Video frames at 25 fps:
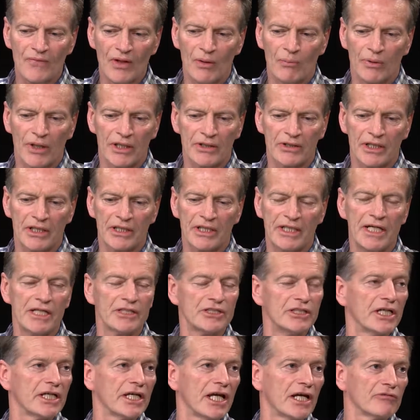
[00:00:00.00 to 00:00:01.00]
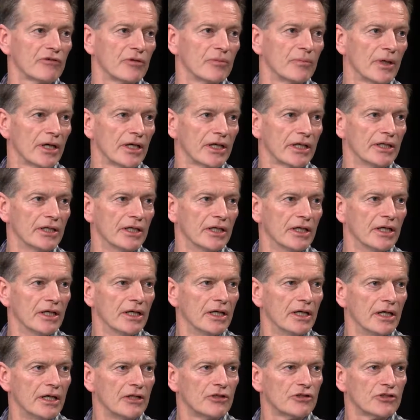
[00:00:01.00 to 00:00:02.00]
But they can't take everybody,
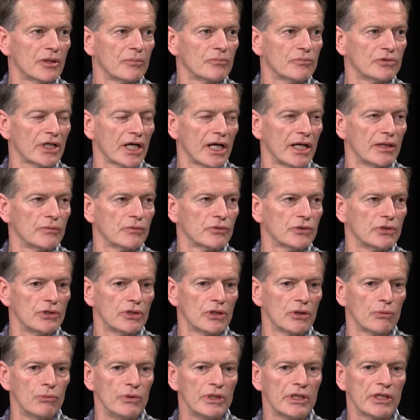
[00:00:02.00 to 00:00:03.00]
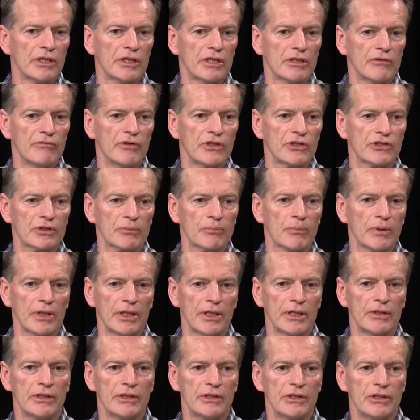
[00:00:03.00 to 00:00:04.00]
and sometimes, you know, we can convince the
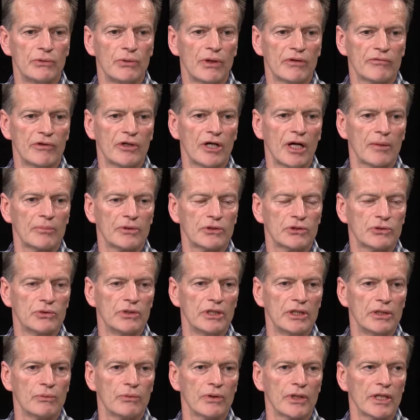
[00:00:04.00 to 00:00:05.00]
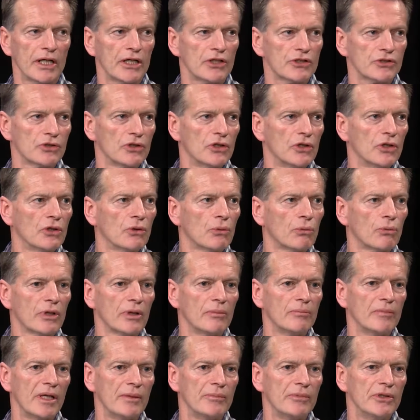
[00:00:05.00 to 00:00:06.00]
player that you have an opportunity with us
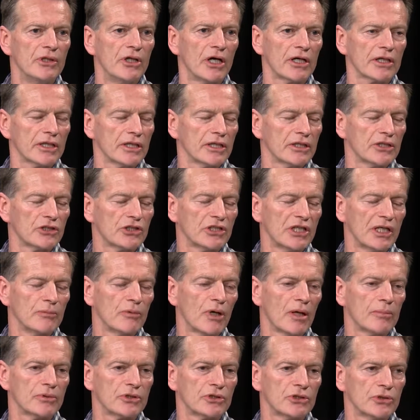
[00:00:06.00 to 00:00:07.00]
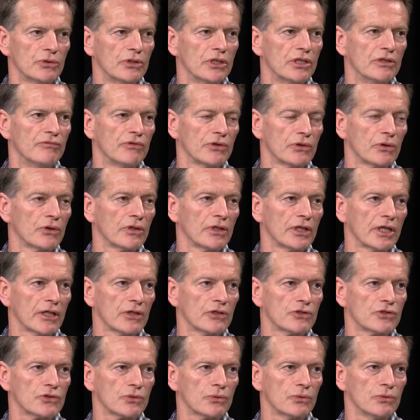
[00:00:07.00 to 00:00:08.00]
where maybe you're not going to get the same opportunity if you go to the
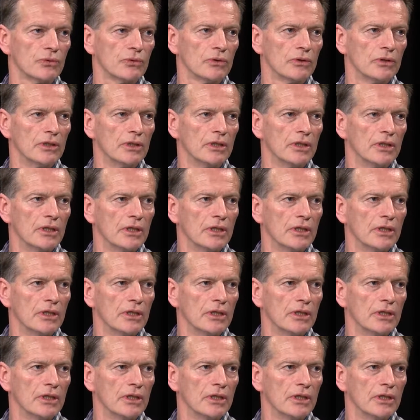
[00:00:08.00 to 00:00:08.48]
other school.